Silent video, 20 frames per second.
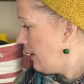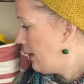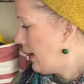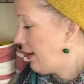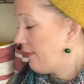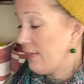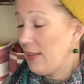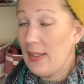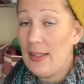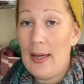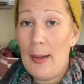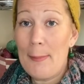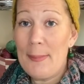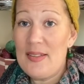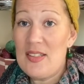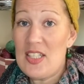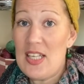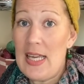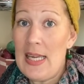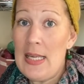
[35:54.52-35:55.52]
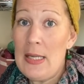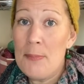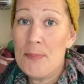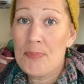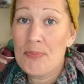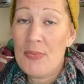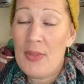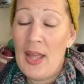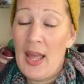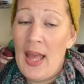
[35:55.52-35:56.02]
having a cup of tea
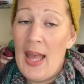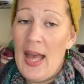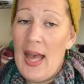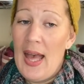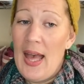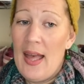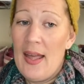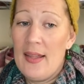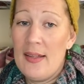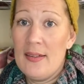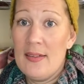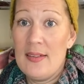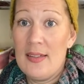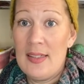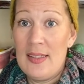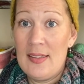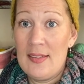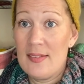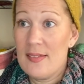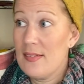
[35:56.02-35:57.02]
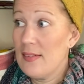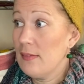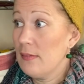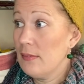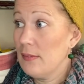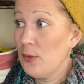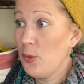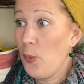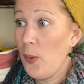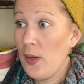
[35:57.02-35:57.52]
and it is still
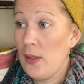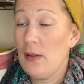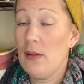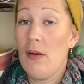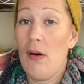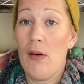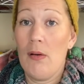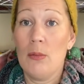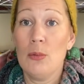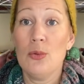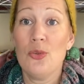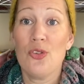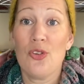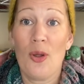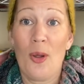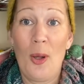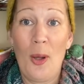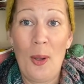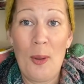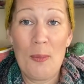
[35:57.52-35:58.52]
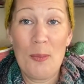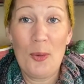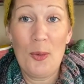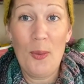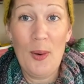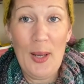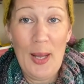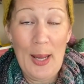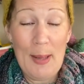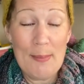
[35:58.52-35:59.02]
quite cold so I'm
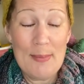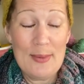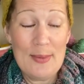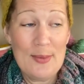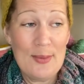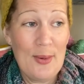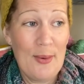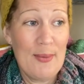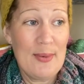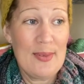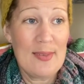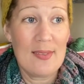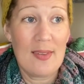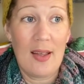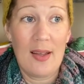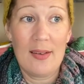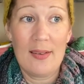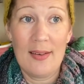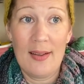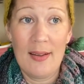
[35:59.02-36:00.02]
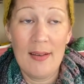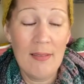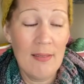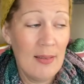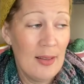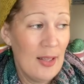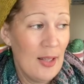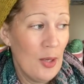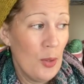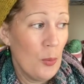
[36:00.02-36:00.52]
quite happy to go inside now
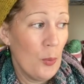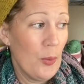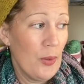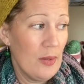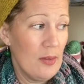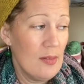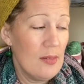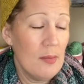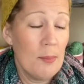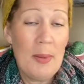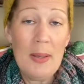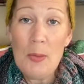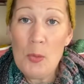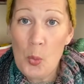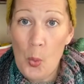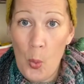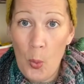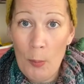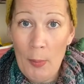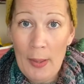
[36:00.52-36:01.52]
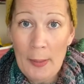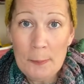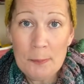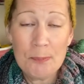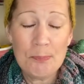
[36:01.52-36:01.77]
where it's a bit warmer